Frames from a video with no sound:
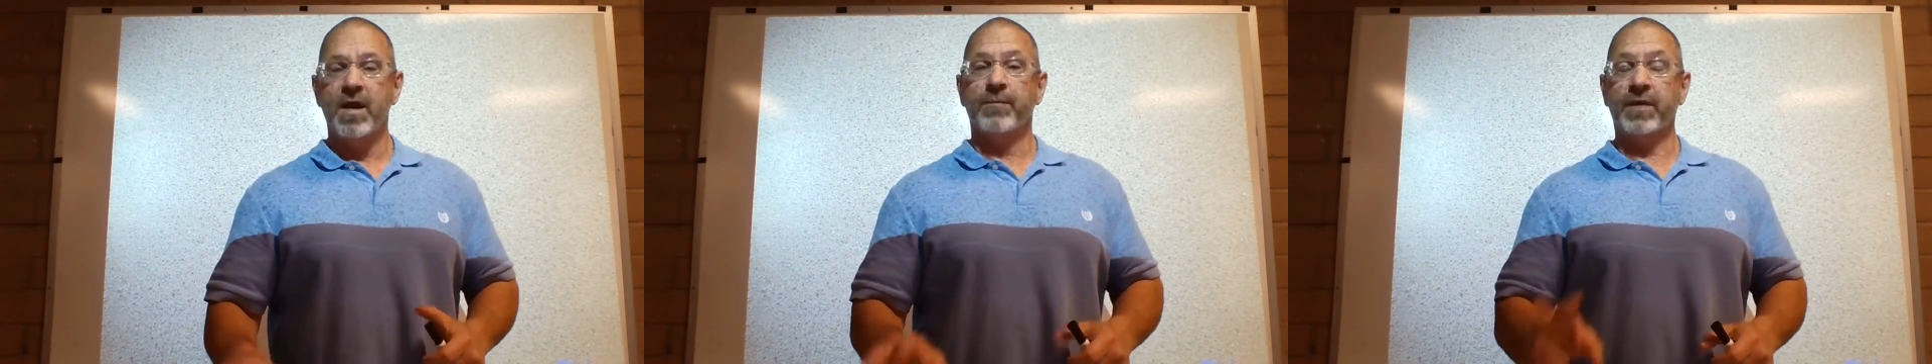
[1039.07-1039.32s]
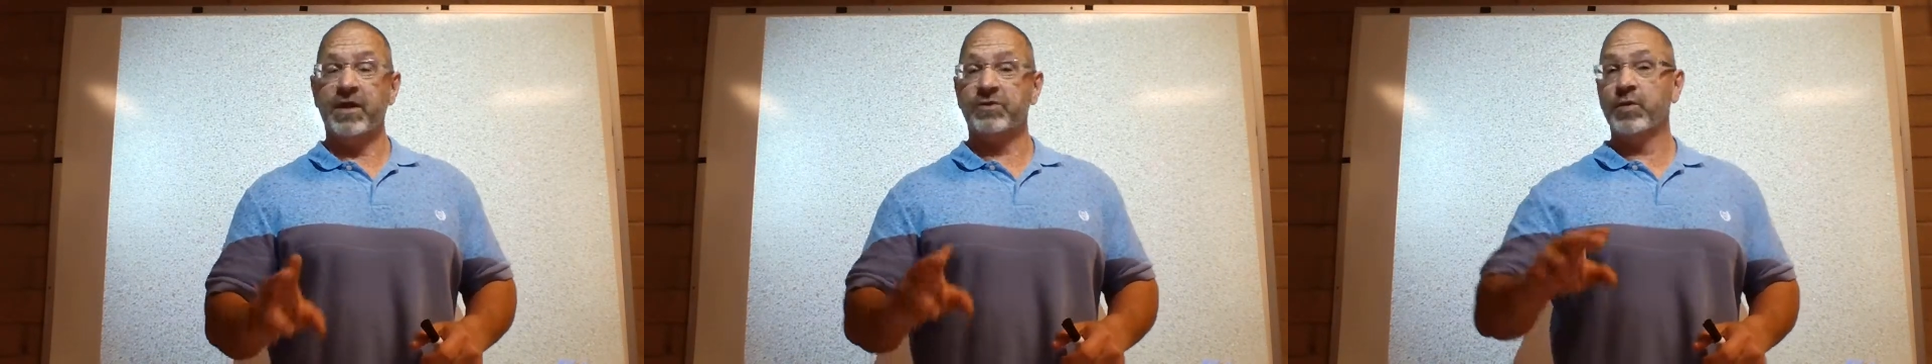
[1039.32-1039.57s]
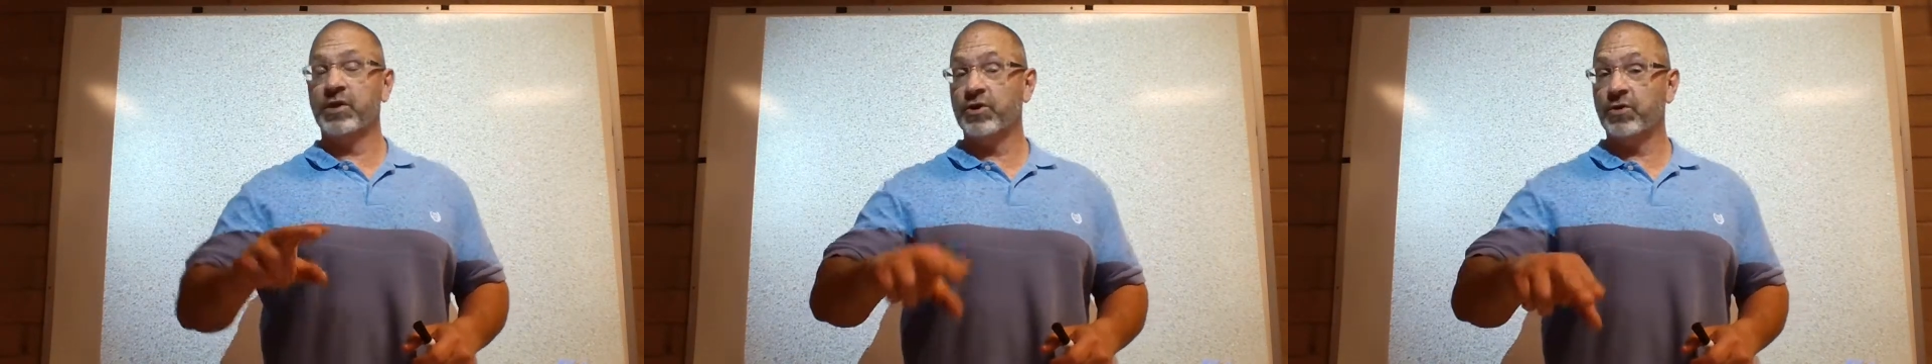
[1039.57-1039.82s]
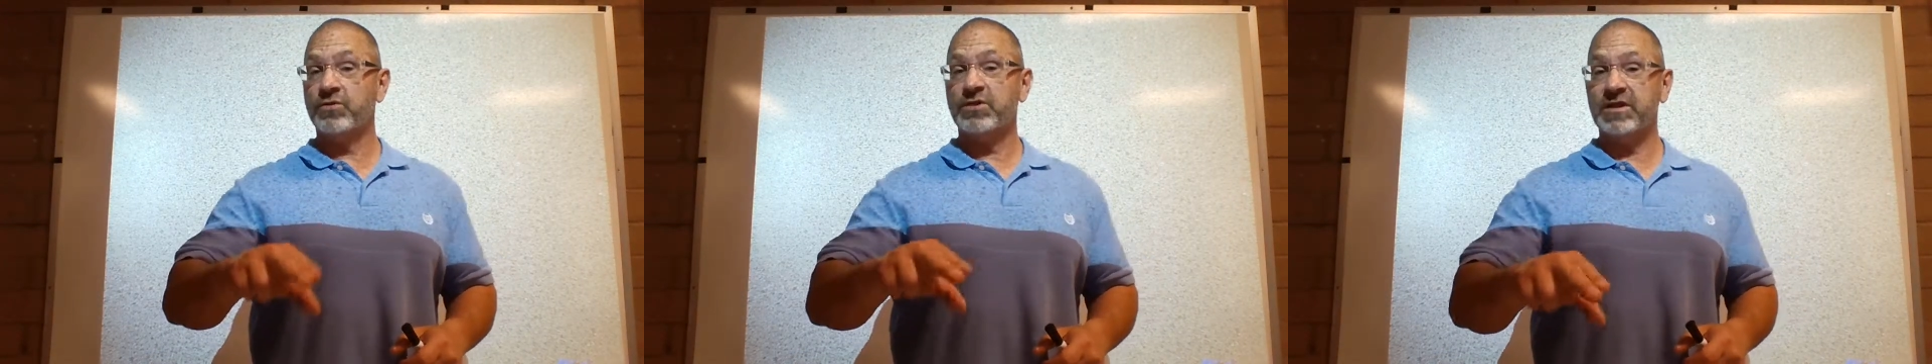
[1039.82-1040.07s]
Because we
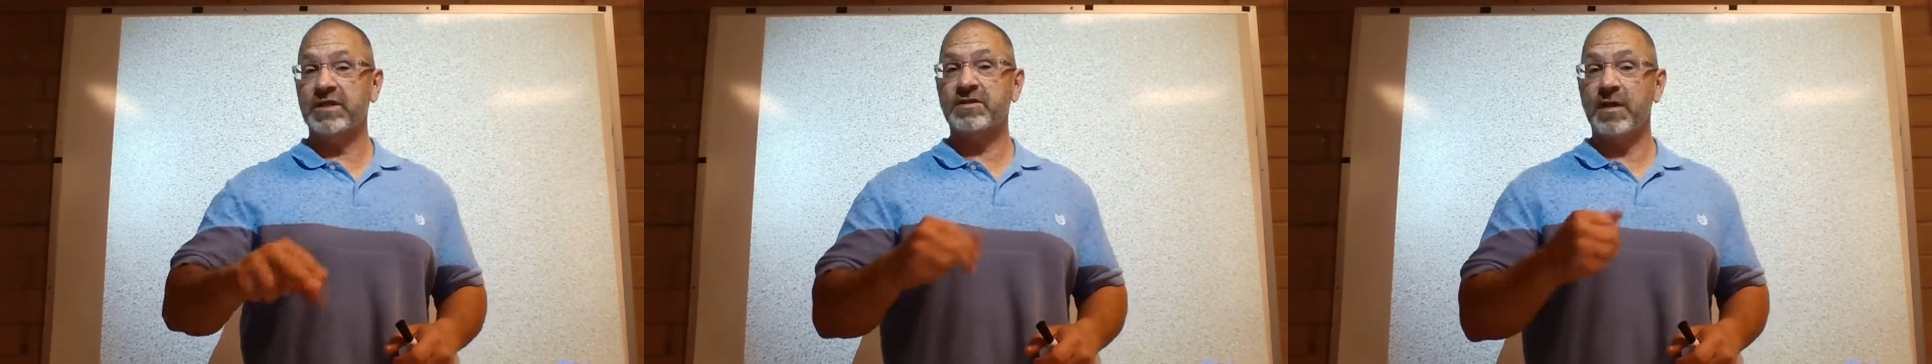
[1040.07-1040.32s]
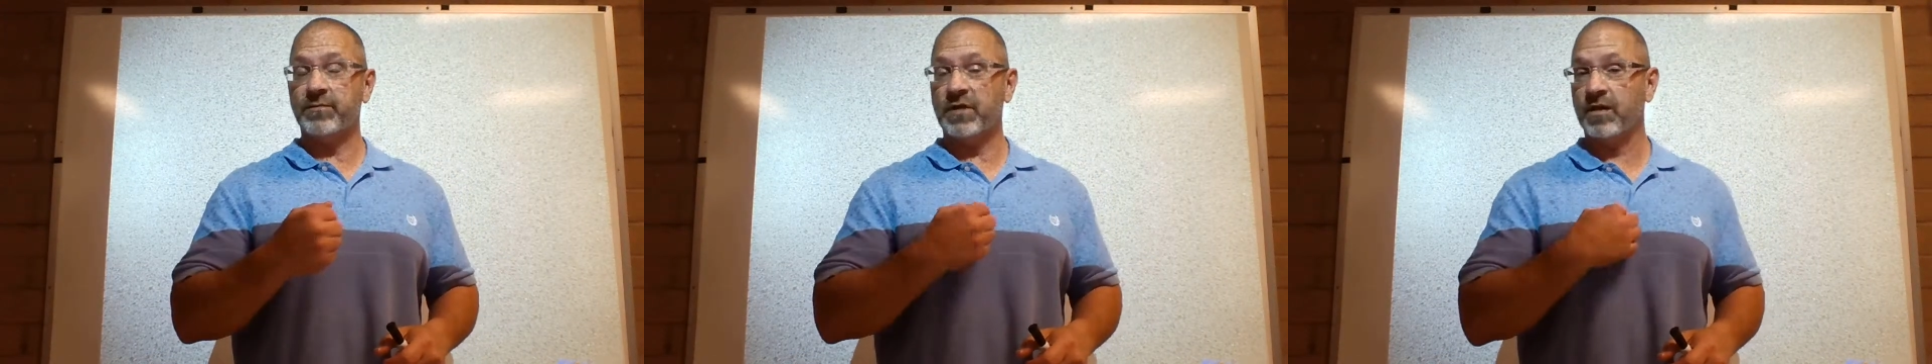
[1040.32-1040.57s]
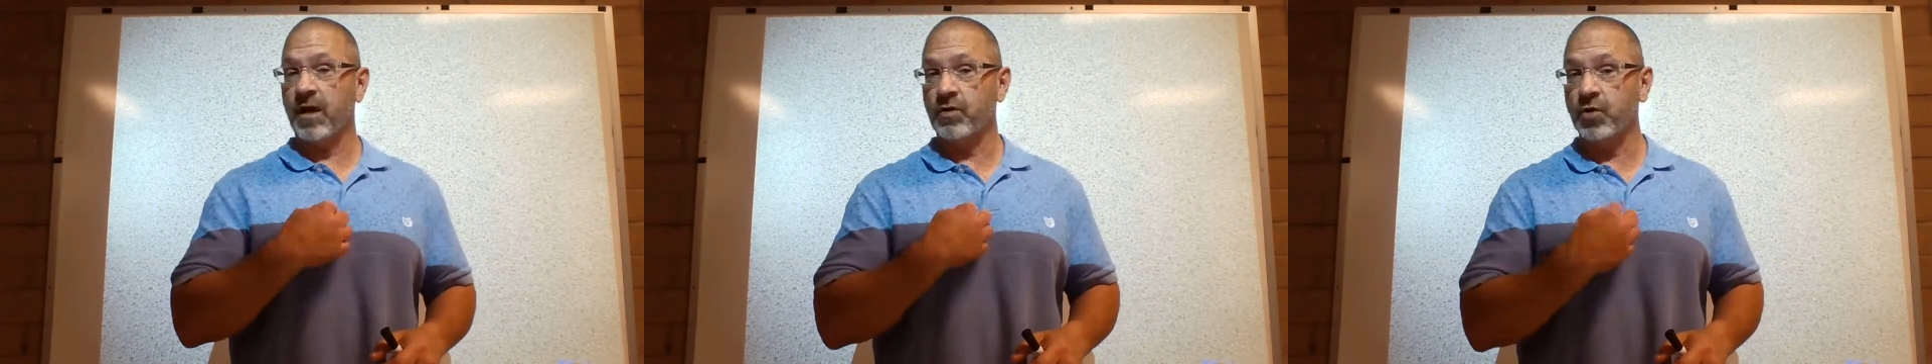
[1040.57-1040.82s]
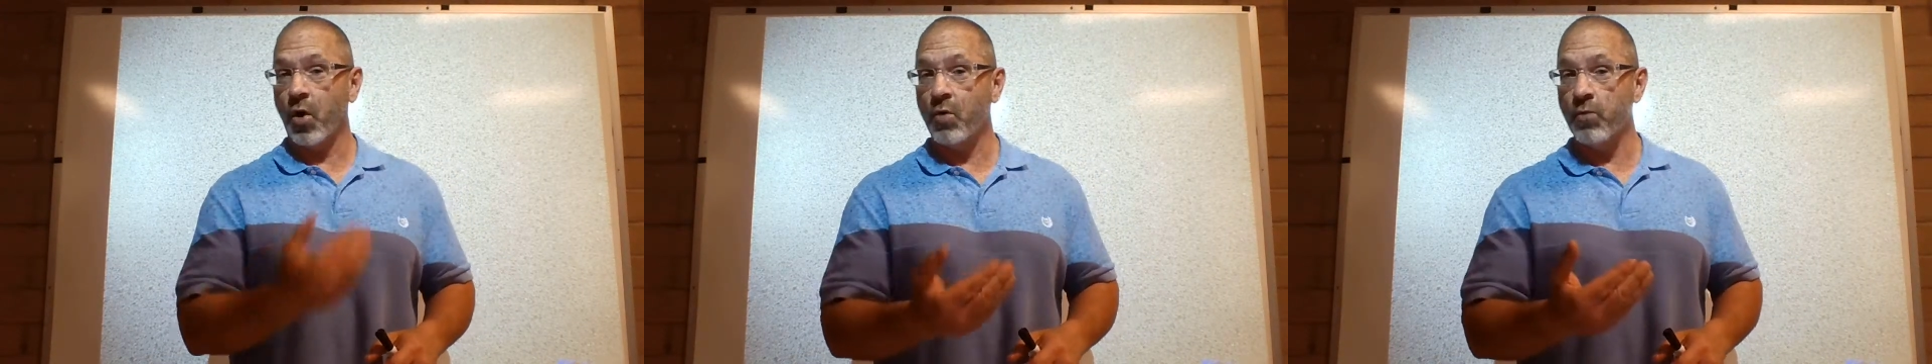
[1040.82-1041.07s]
do see something called
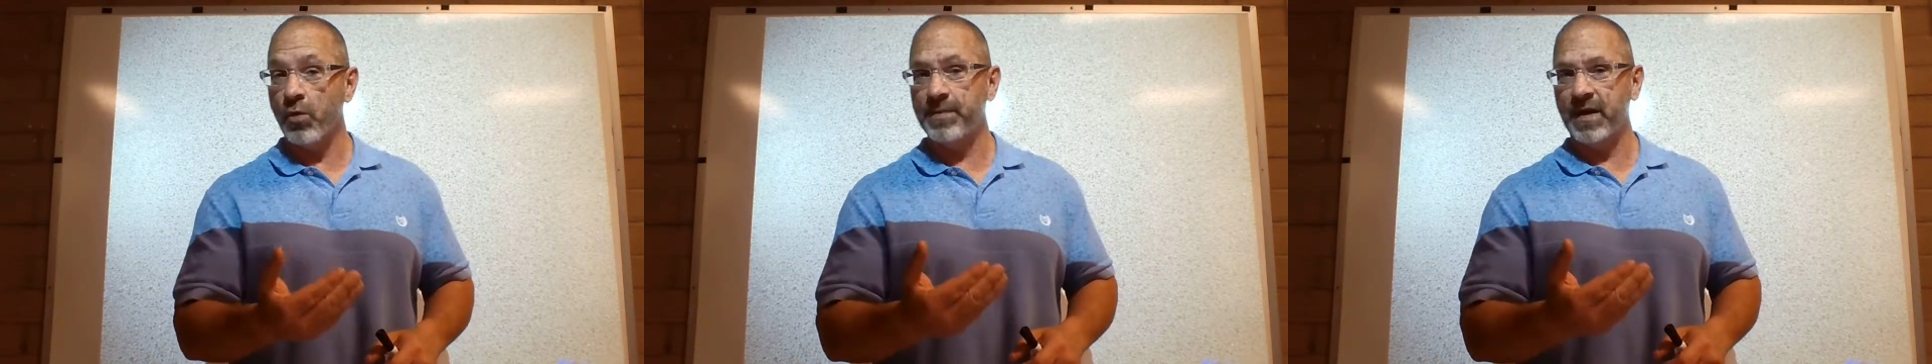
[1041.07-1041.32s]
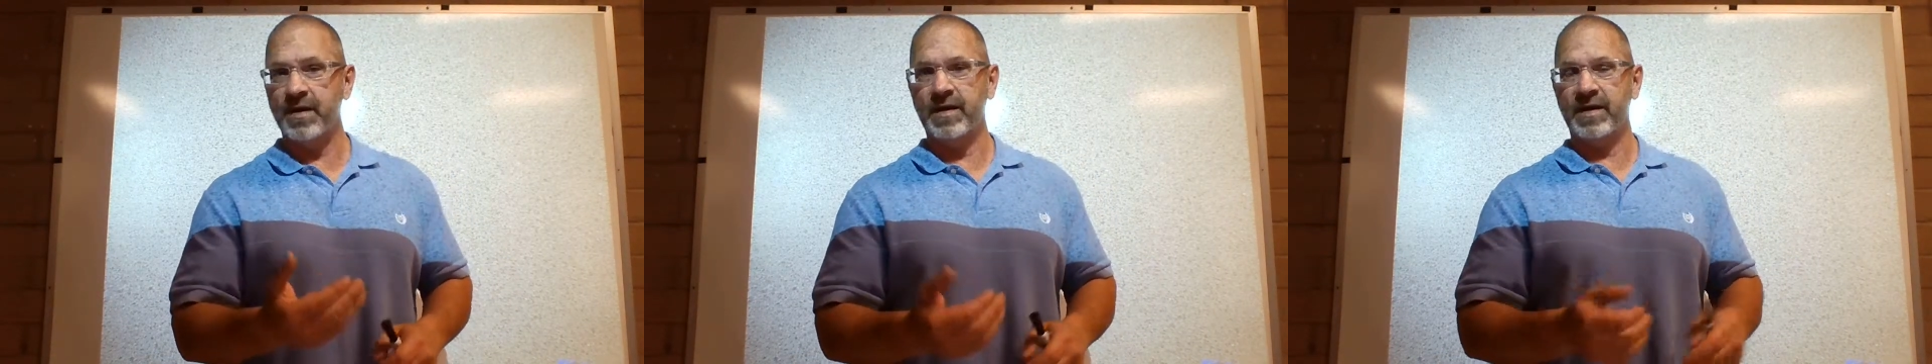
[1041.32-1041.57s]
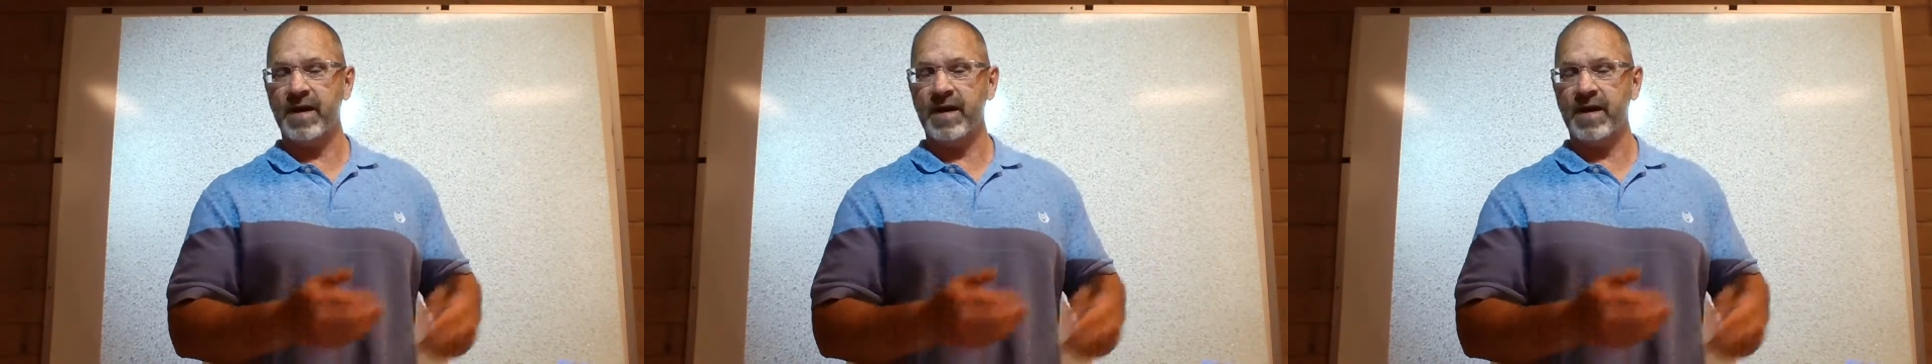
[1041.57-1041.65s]
comorbidity,